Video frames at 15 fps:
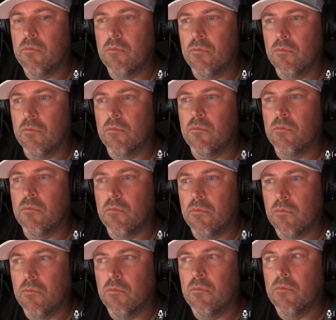Hmm.
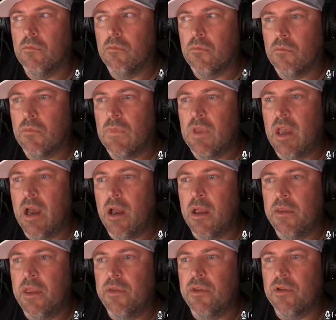Yeah, and
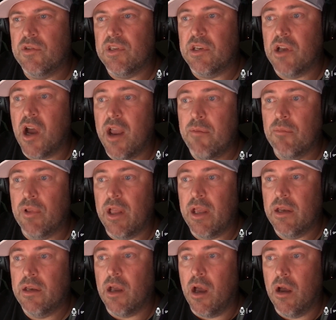then there's the time
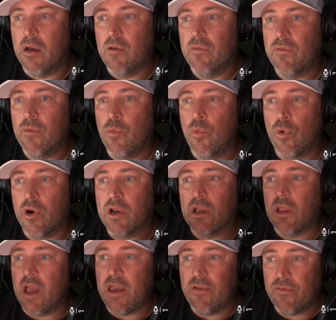blend of work
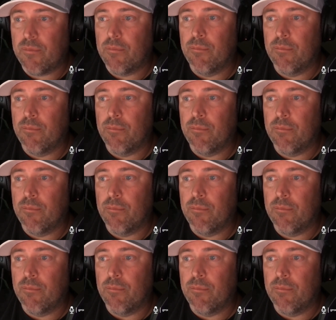life.